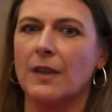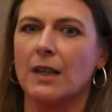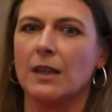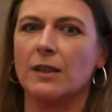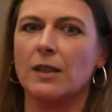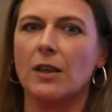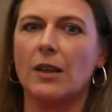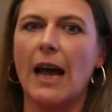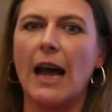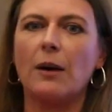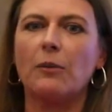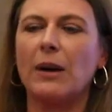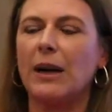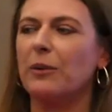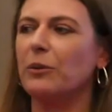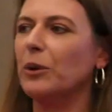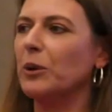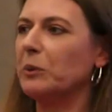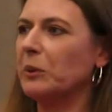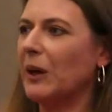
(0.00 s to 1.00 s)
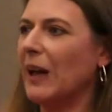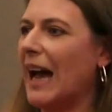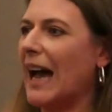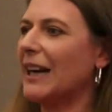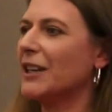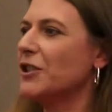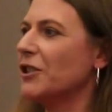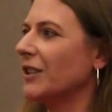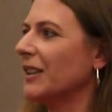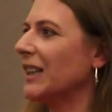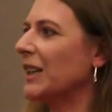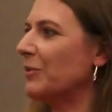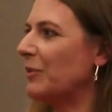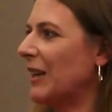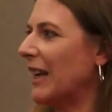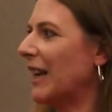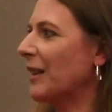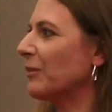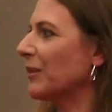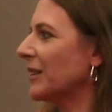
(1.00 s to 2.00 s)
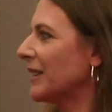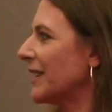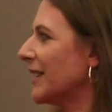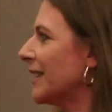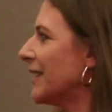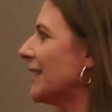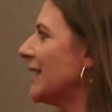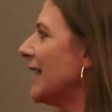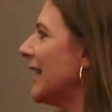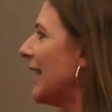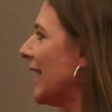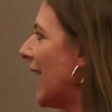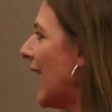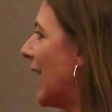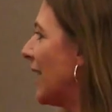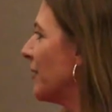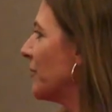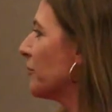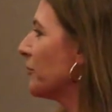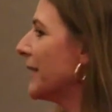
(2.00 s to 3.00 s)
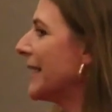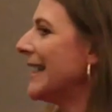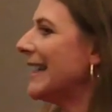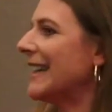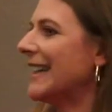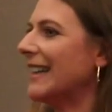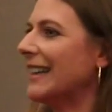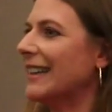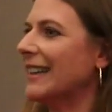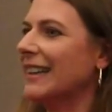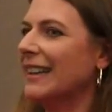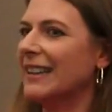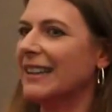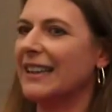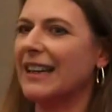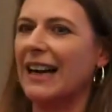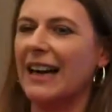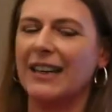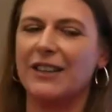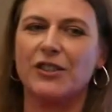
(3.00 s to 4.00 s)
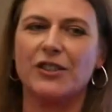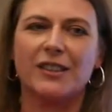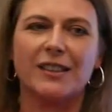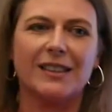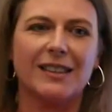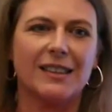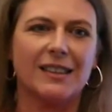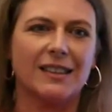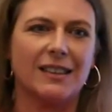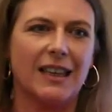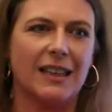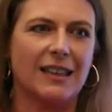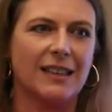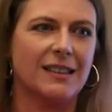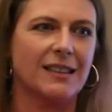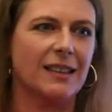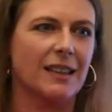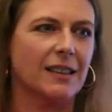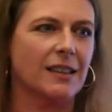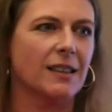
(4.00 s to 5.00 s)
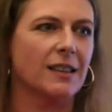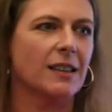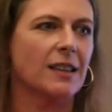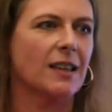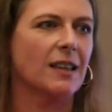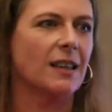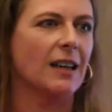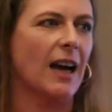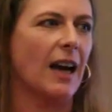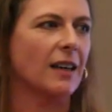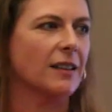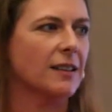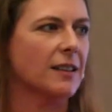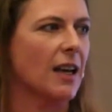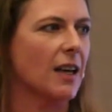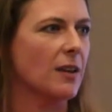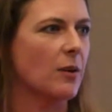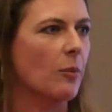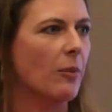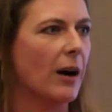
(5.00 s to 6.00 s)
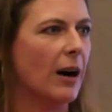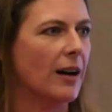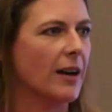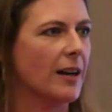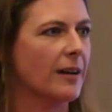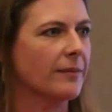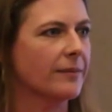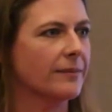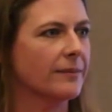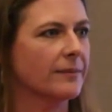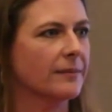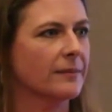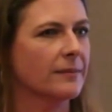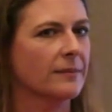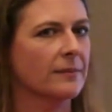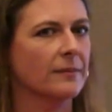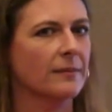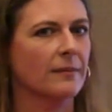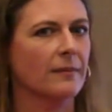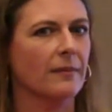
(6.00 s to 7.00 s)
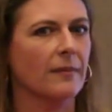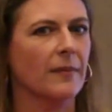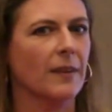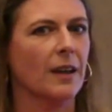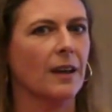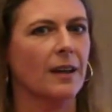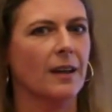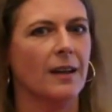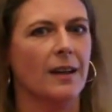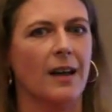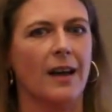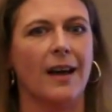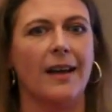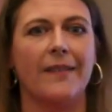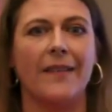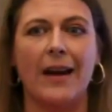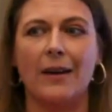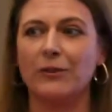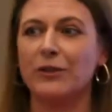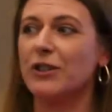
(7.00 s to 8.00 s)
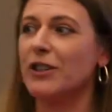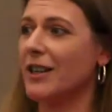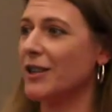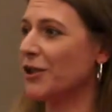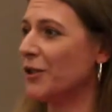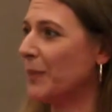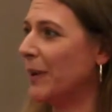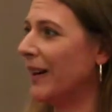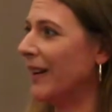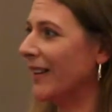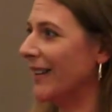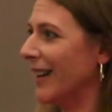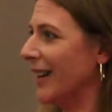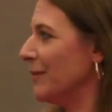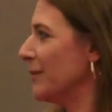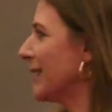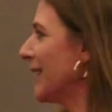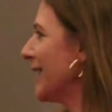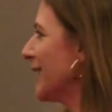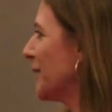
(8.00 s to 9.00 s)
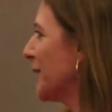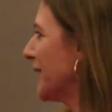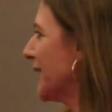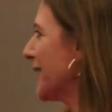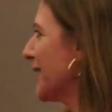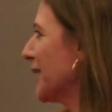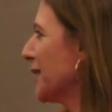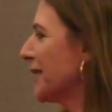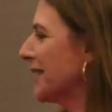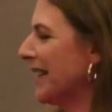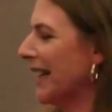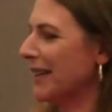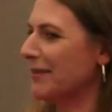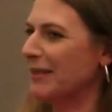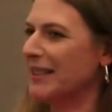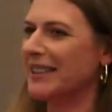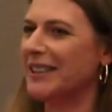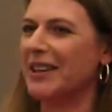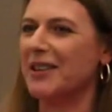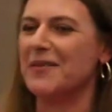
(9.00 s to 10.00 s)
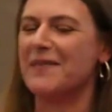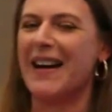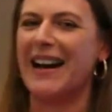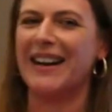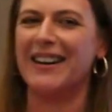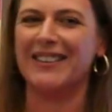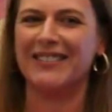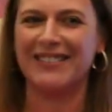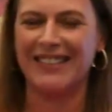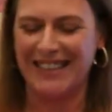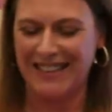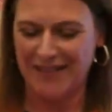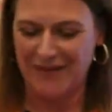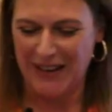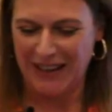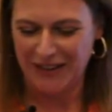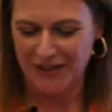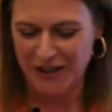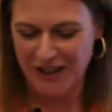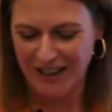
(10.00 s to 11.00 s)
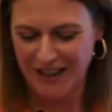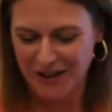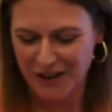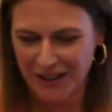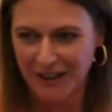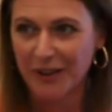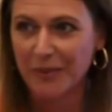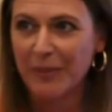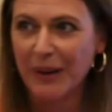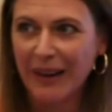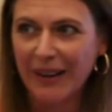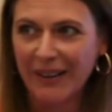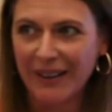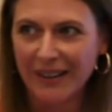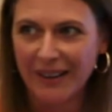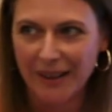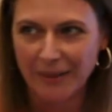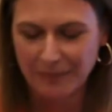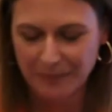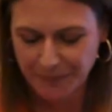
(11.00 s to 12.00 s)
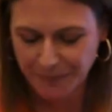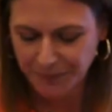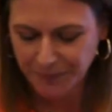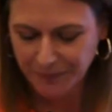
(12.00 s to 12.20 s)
So that way we will actually be able to see and read the consciousness that exists outside the body. And that will change the paradigm. So that's what this little segment's all about, right? About changing the paradigm.